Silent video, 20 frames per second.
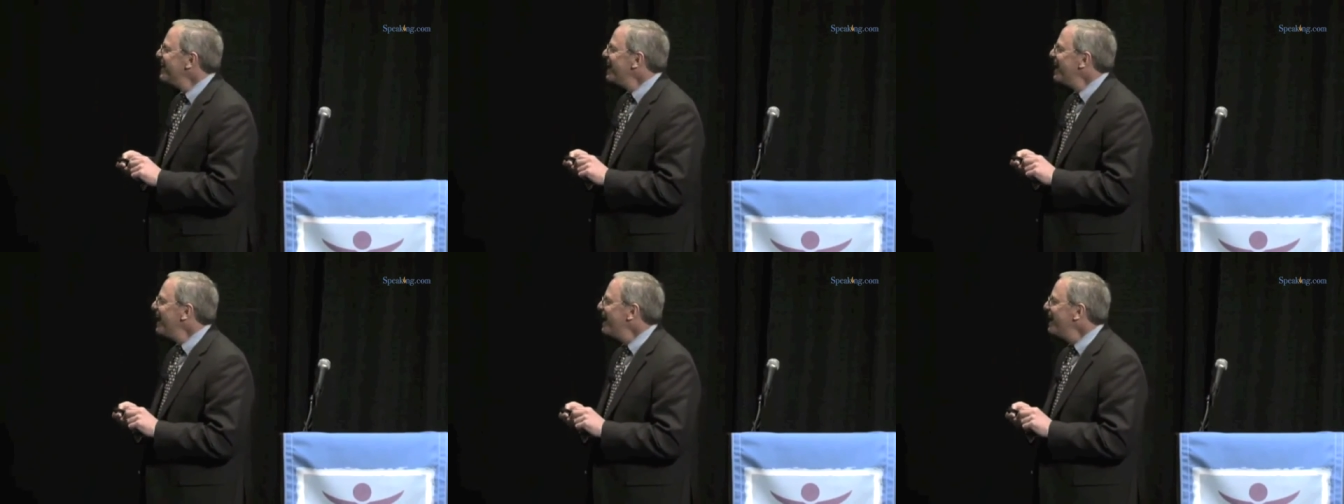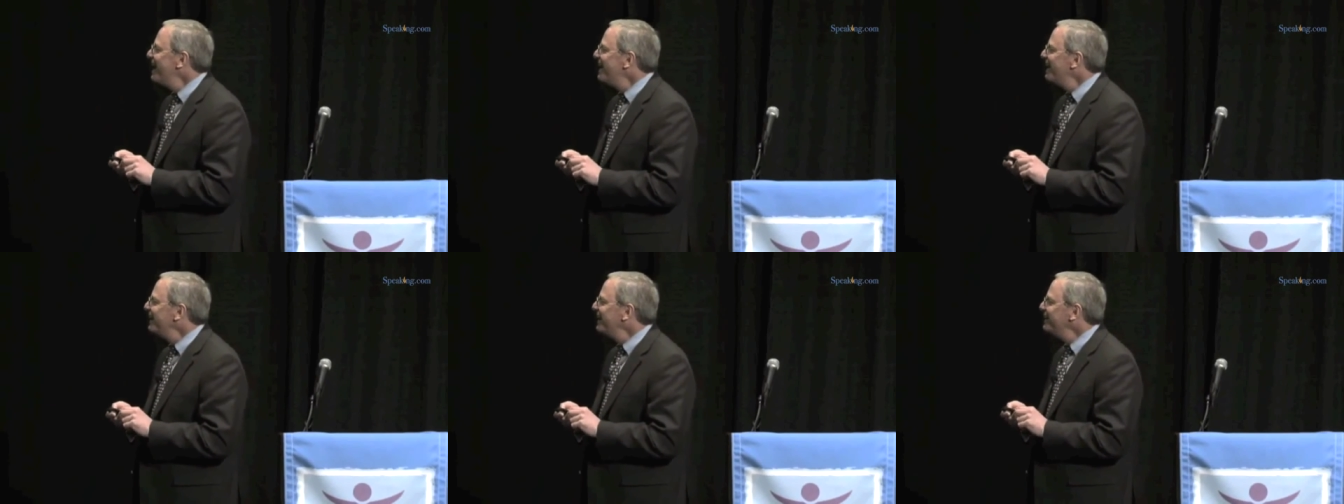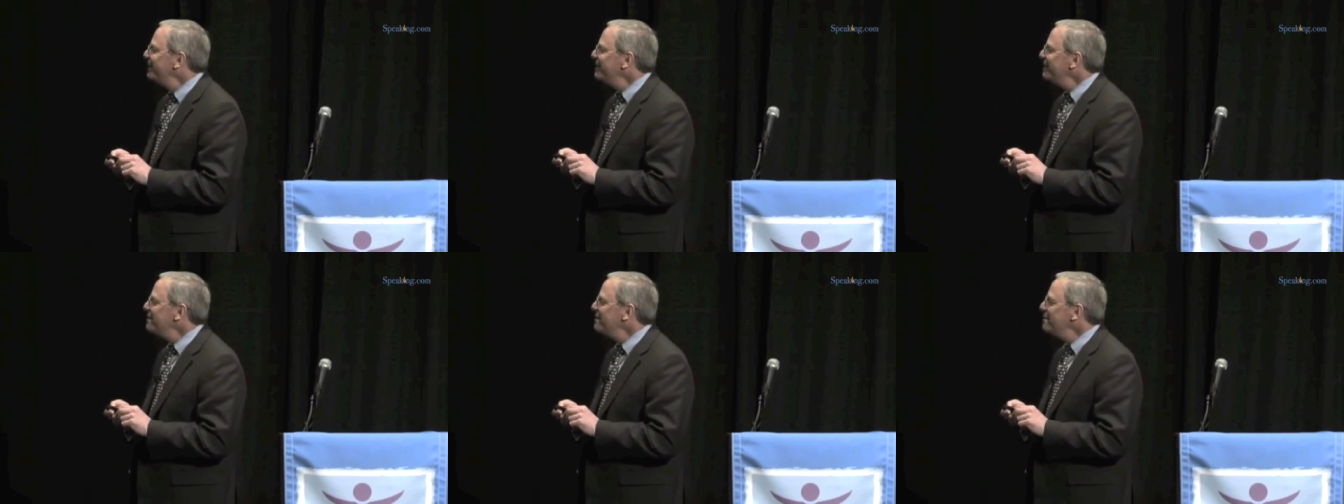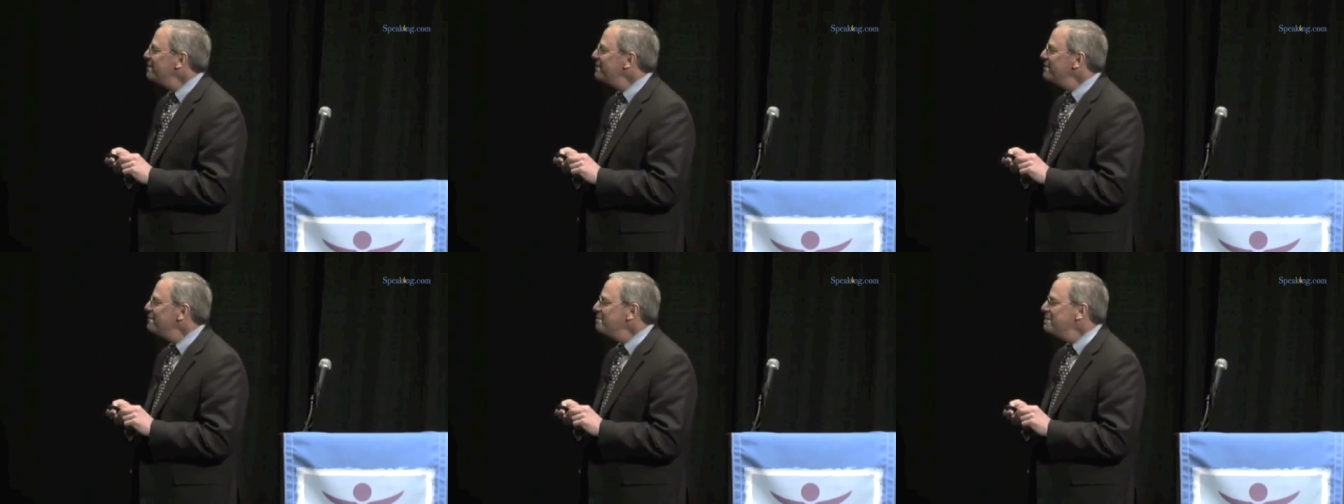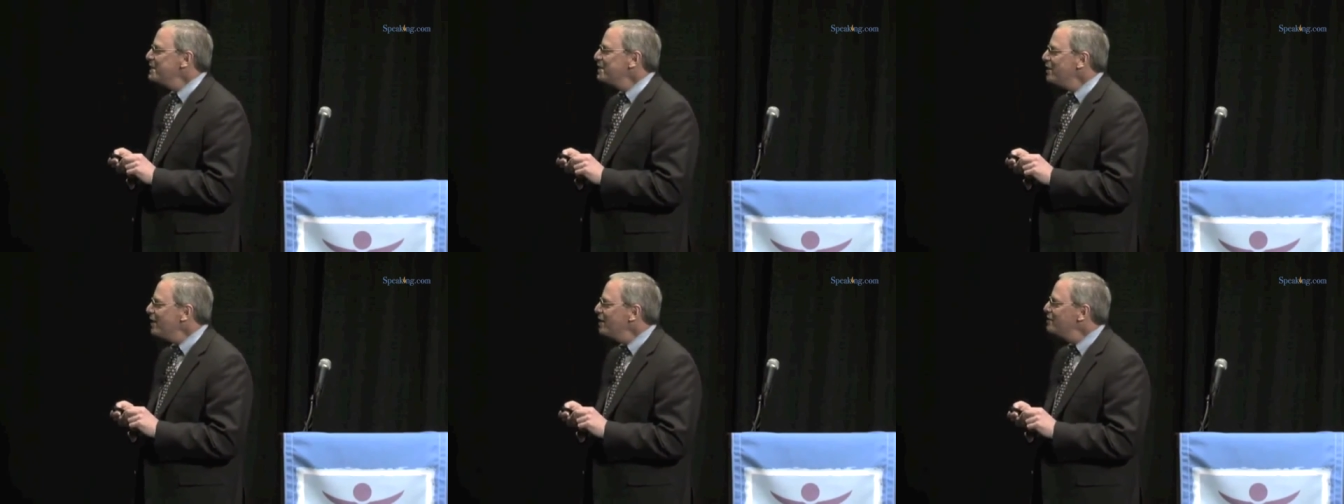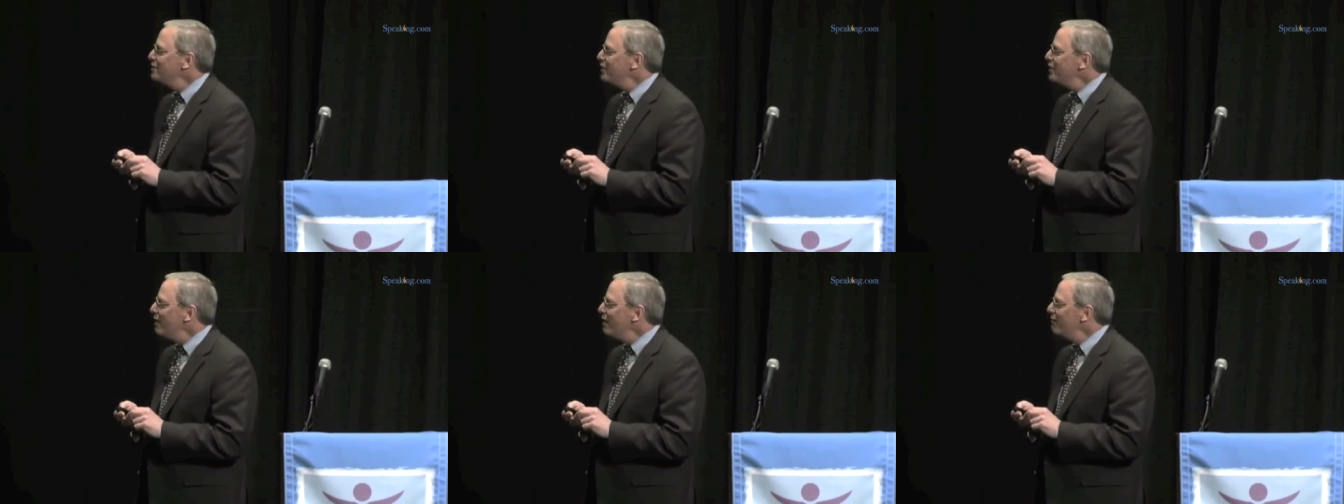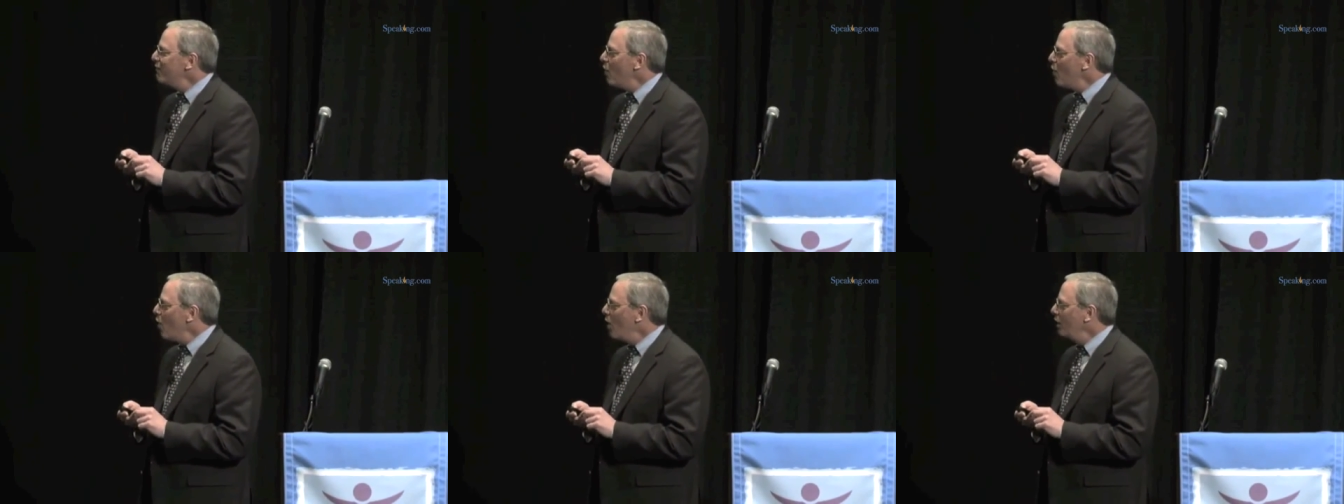but because of
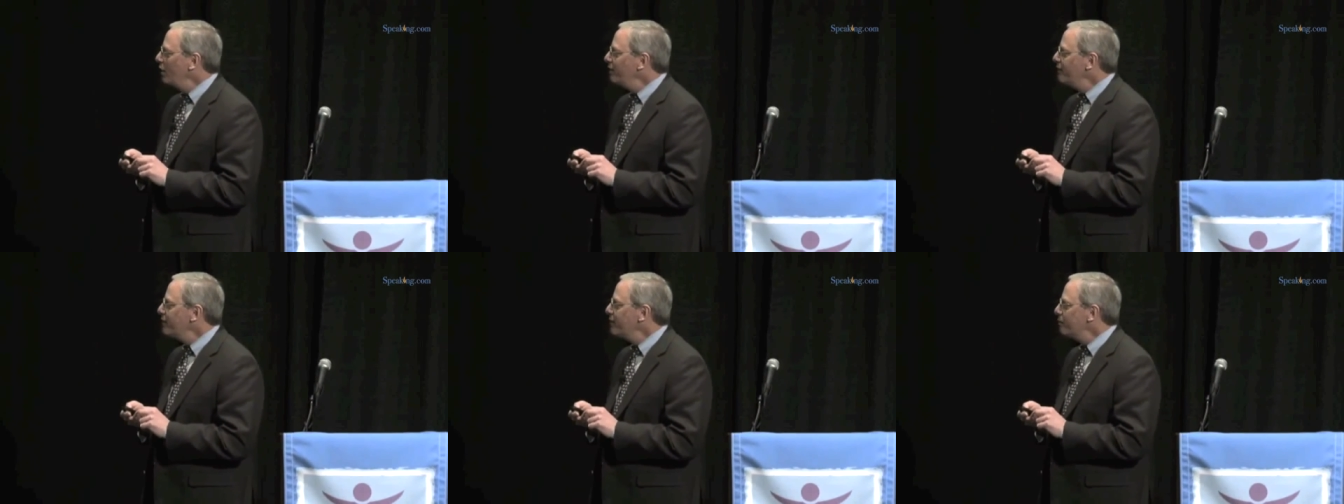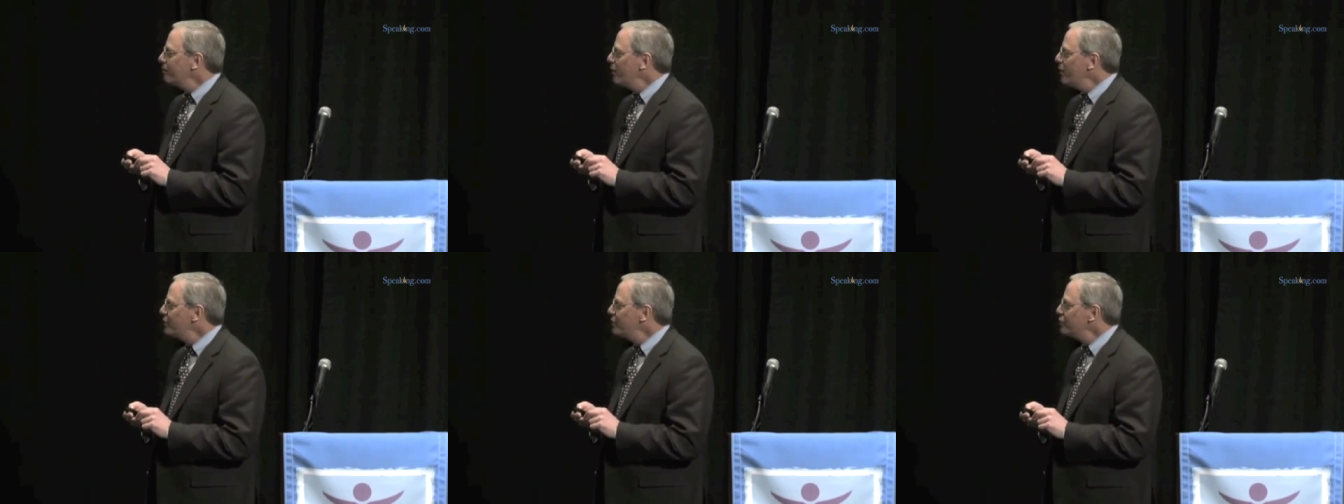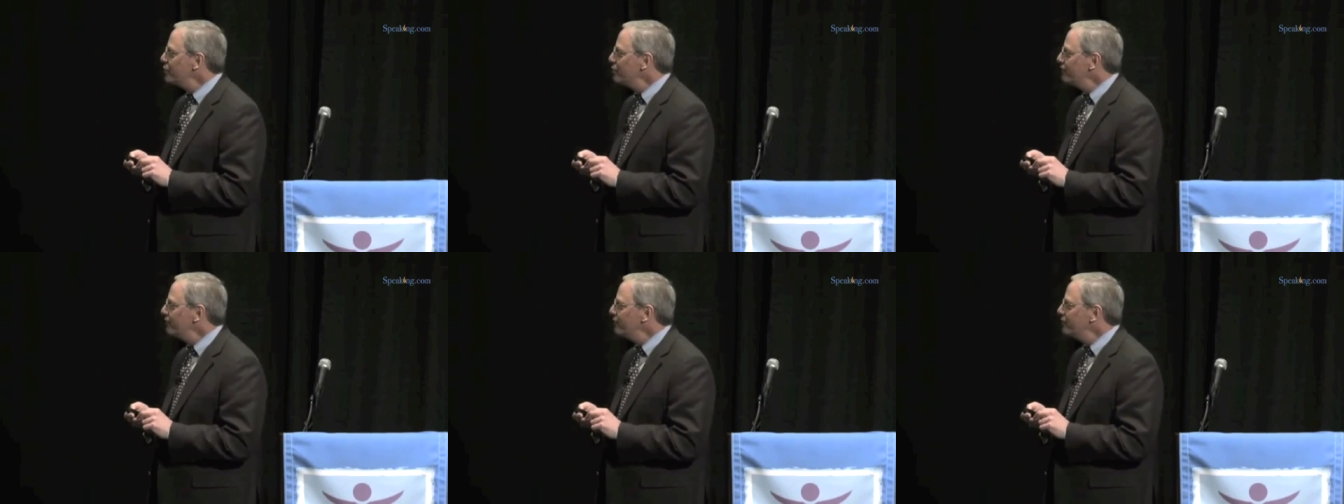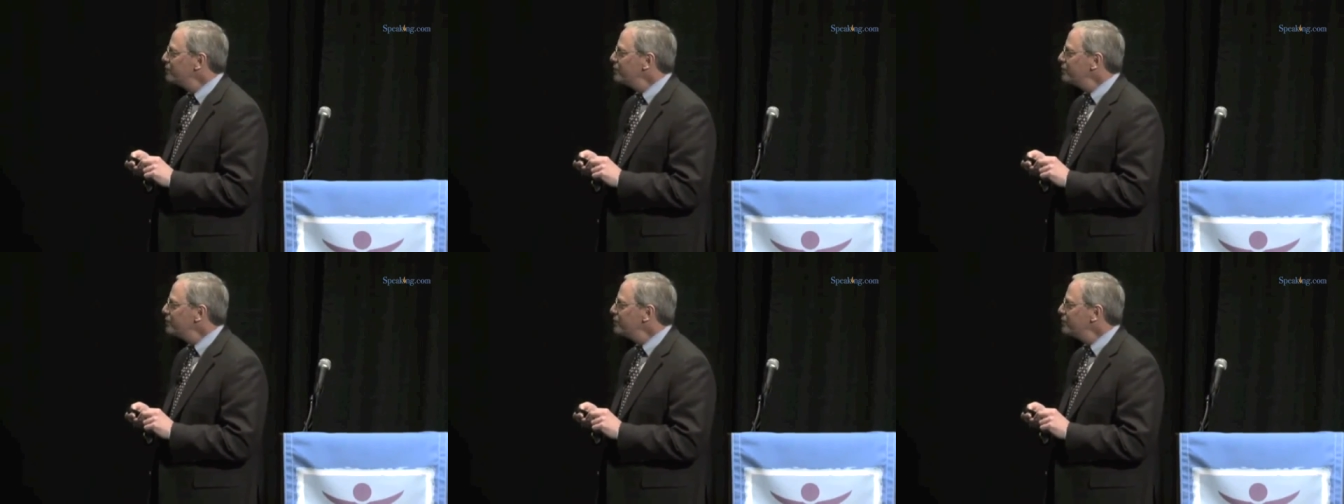all of the pressure for